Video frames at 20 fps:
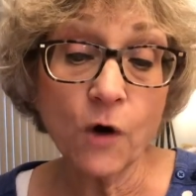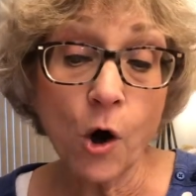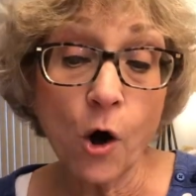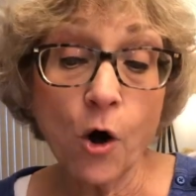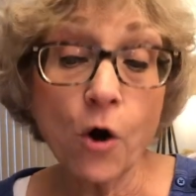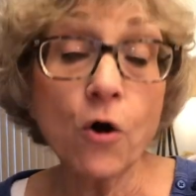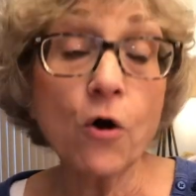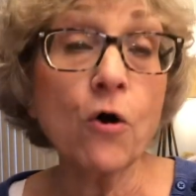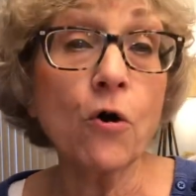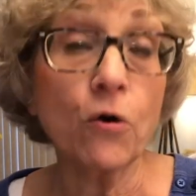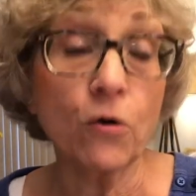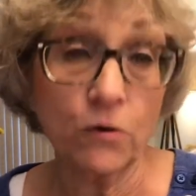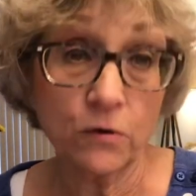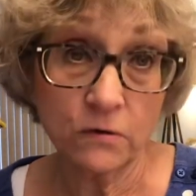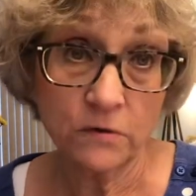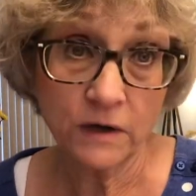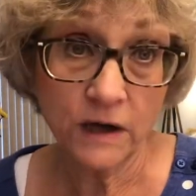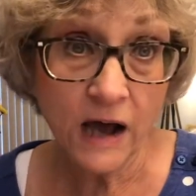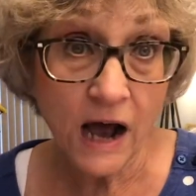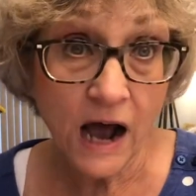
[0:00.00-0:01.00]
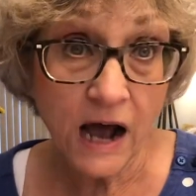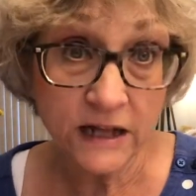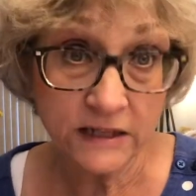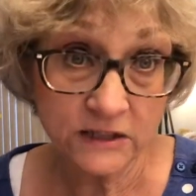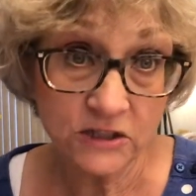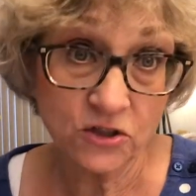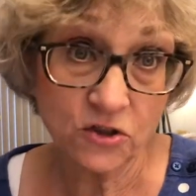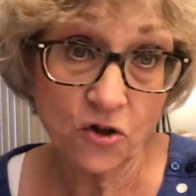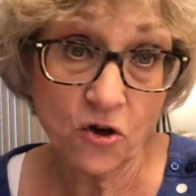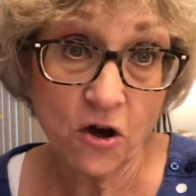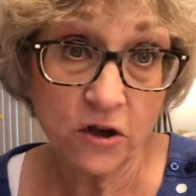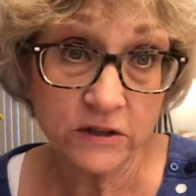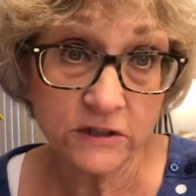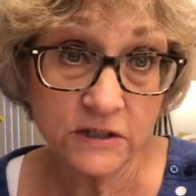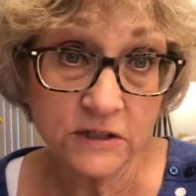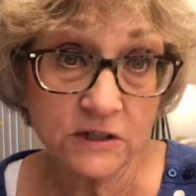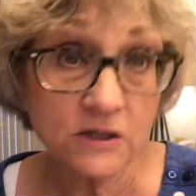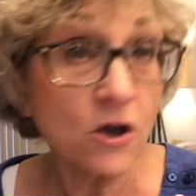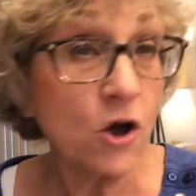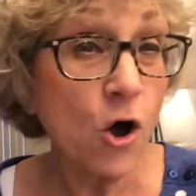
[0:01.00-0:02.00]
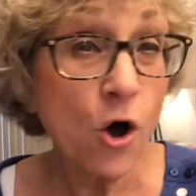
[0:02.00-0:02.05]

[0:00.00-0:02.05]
all God's thoughts,